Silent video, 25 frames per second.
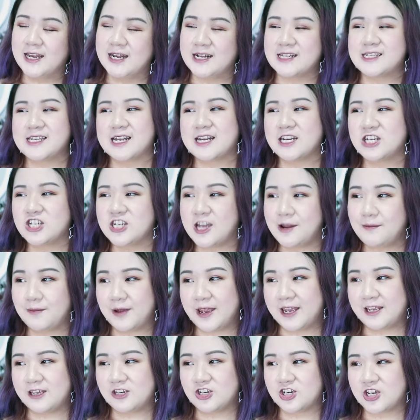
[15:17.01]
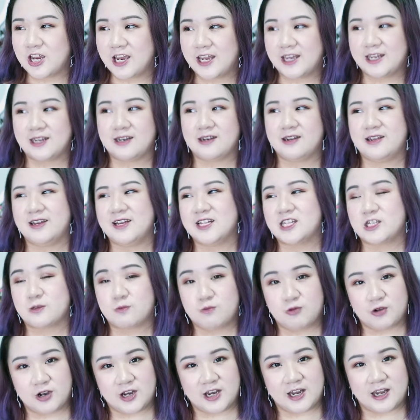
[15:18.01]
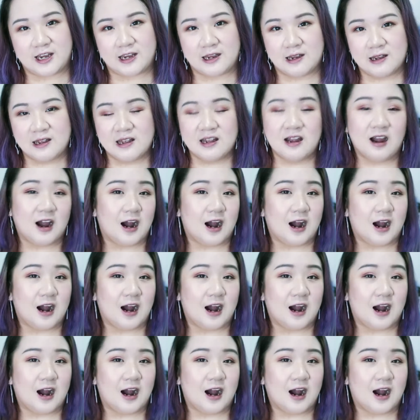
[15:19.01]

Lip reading: it's like a champagne shade. It's pretty.